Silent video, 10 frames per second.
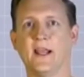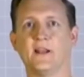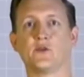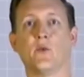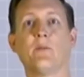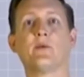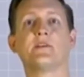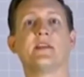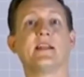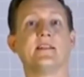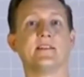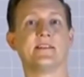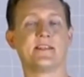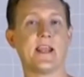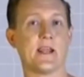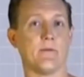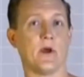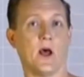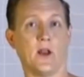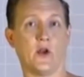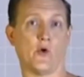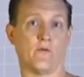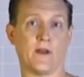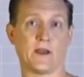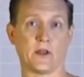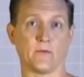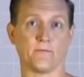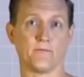it's representing the same unknown value.